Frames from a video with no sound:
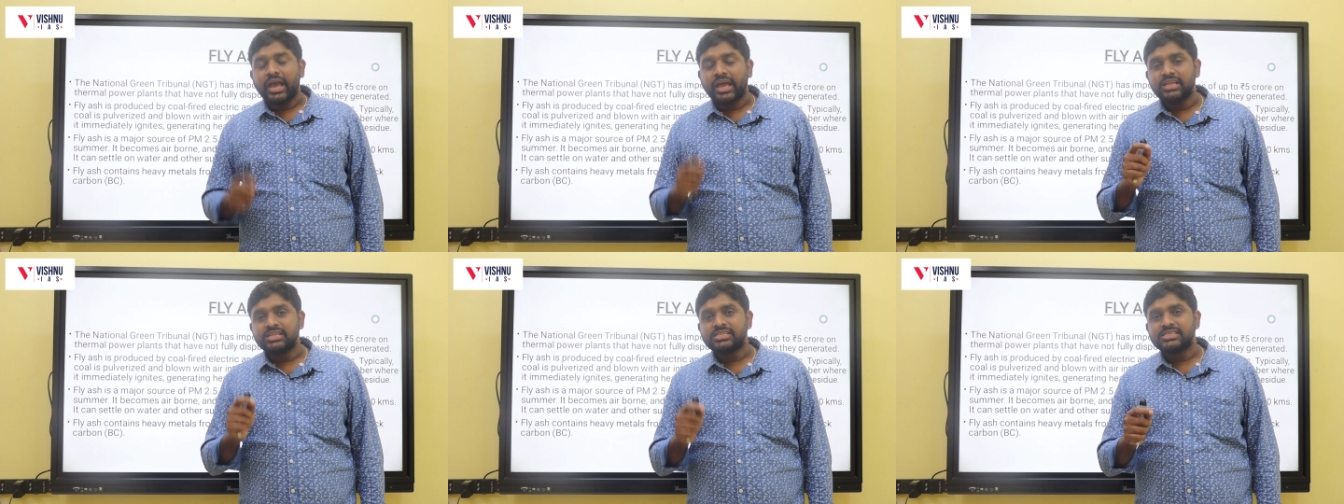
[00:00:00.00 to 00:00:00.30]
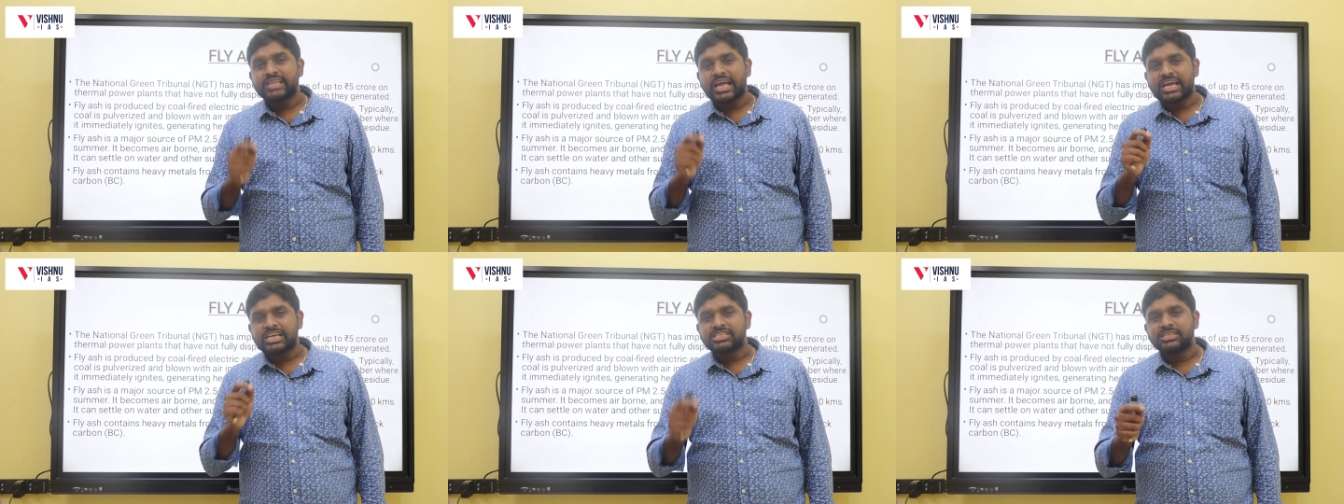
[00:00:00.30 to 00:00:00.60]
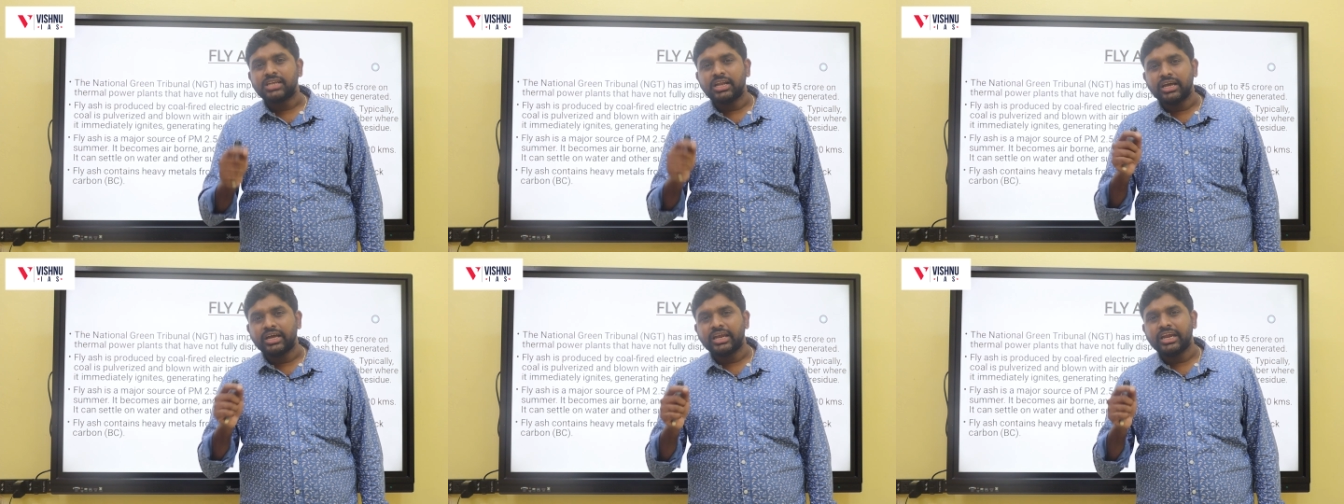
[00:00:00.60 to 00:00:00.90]
Hence,
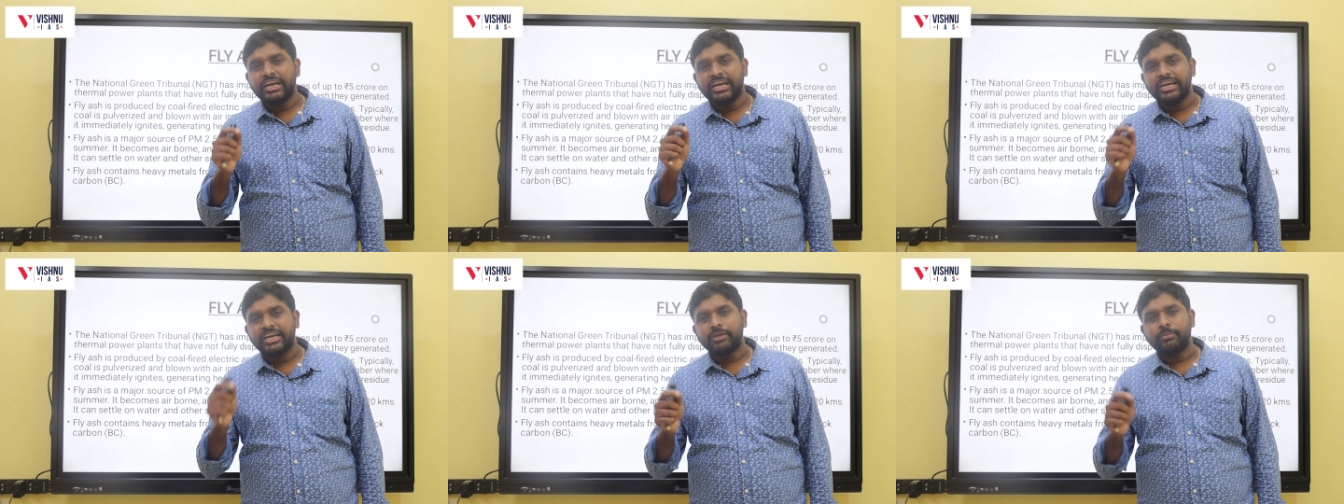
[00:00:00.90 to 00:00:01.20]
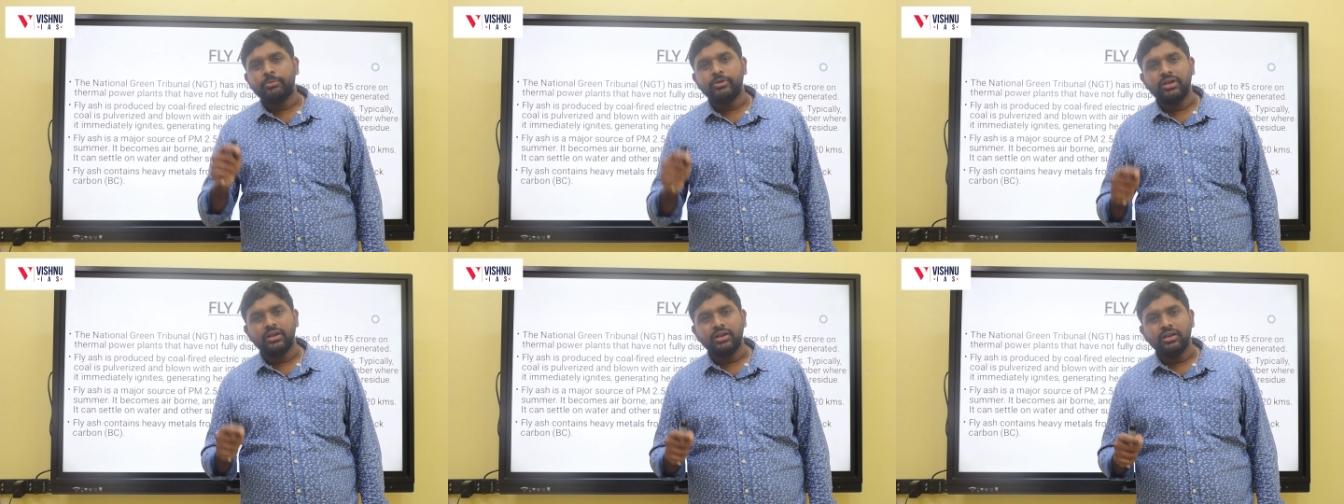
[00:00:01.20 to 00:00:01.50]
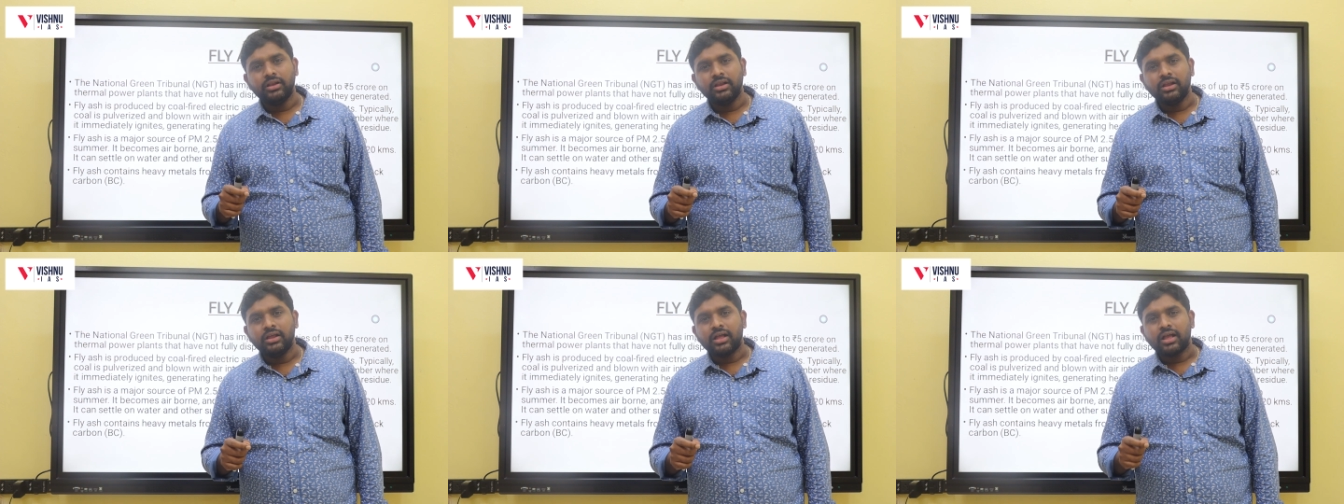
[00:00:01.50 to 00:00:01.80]
National Green
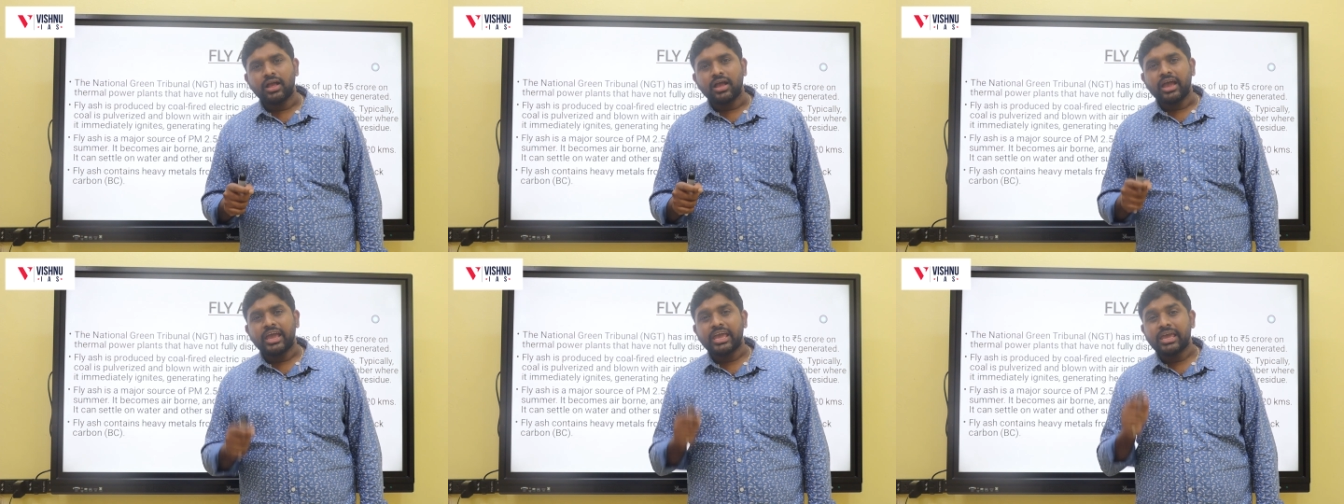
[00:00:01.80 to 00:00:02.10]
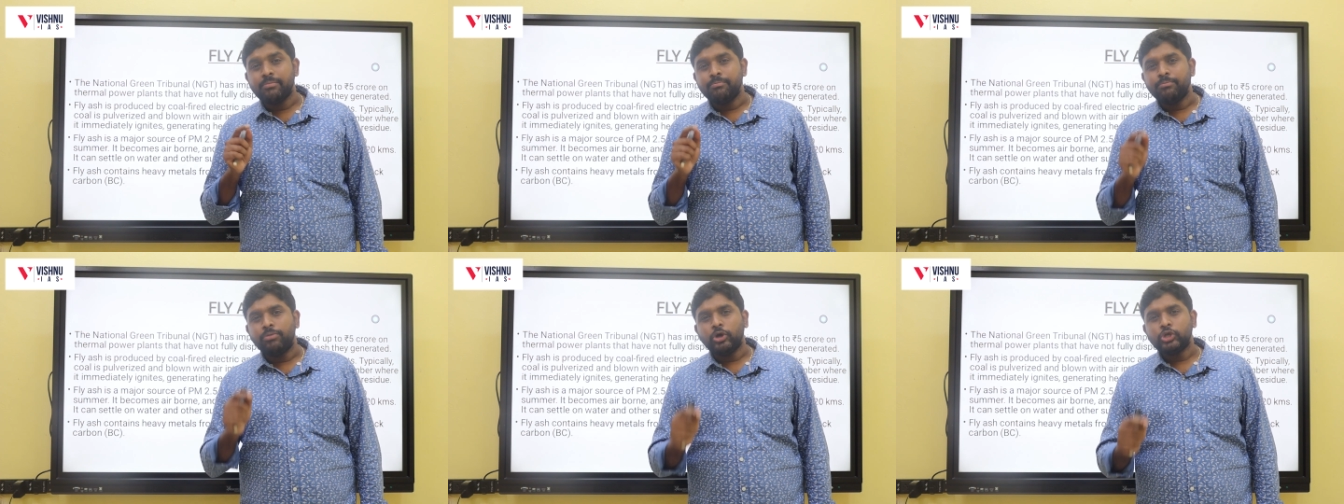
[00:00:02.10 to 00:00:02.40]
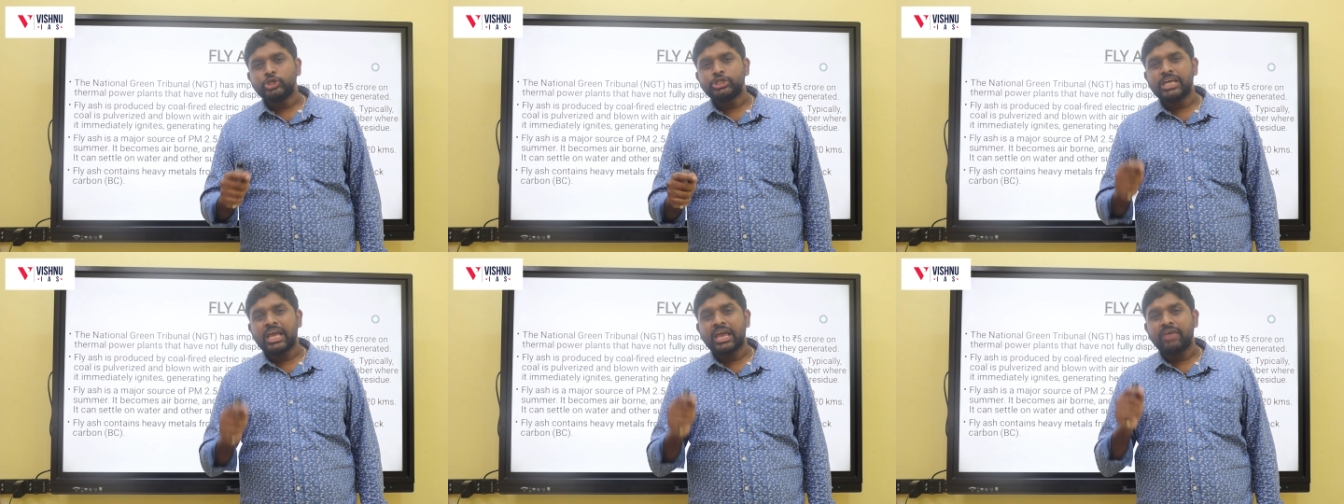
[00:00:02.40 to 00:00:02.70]
Tribunal
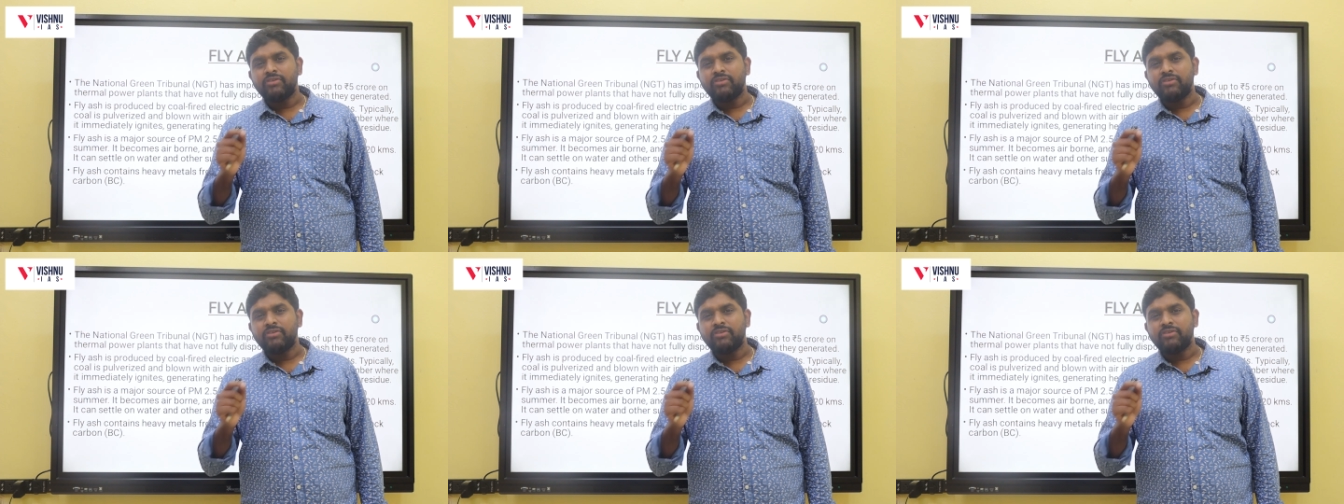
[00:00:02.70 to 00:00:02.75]
imposed